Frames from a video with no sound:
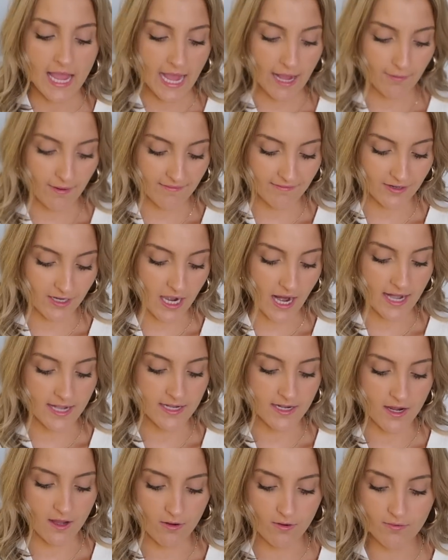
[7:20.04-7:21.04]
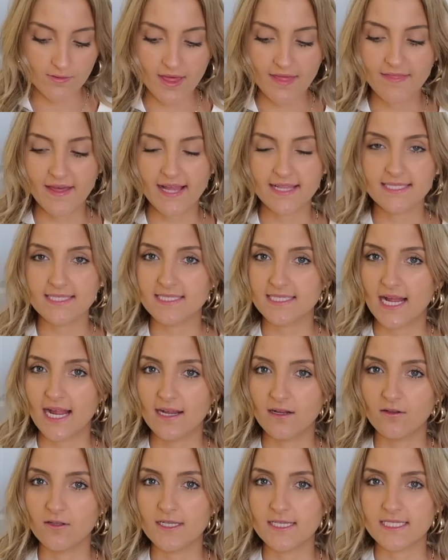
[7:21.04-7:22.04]
However, I know that that
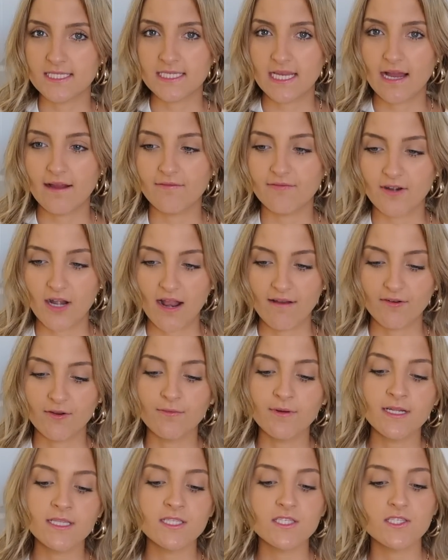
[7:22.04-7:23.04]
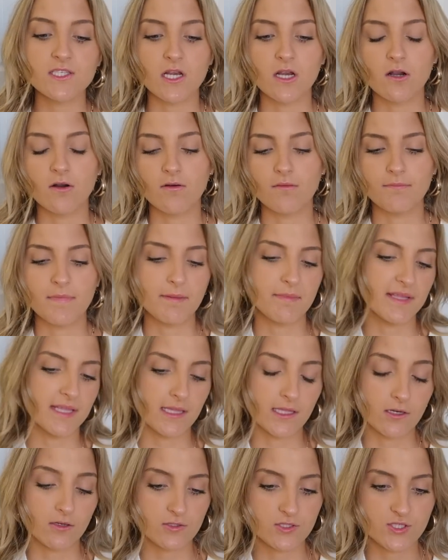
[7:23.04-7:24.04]
style is not for everyone, so maybe a
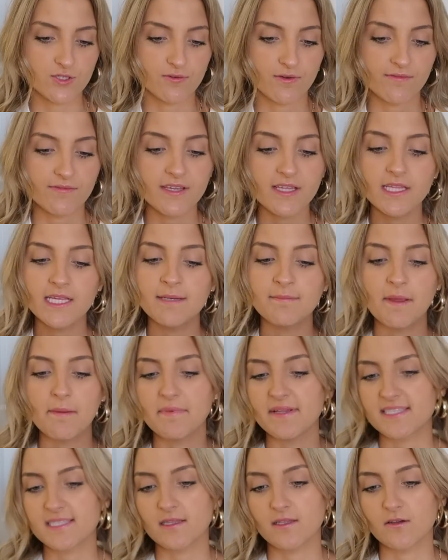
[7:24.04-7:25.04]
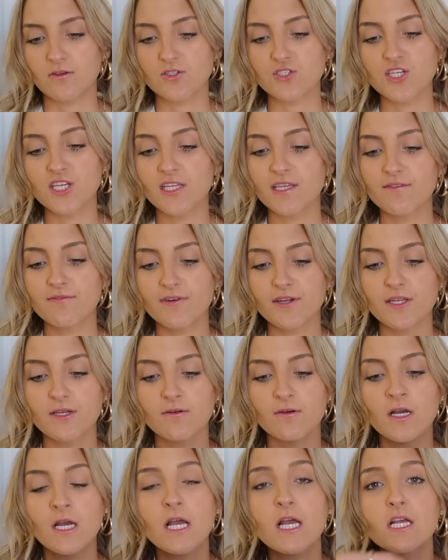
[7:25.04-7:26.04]
little too revealing, maybe it's a little chilly for
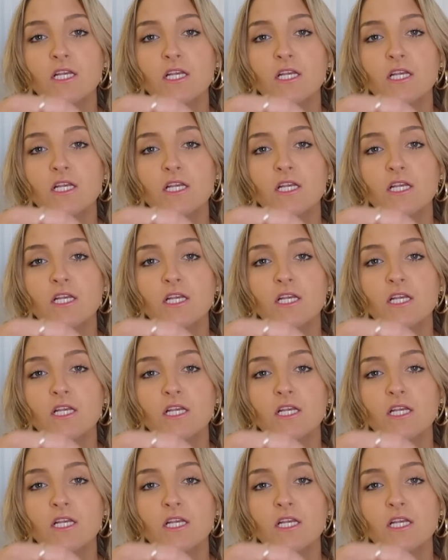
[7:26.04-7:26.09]
you.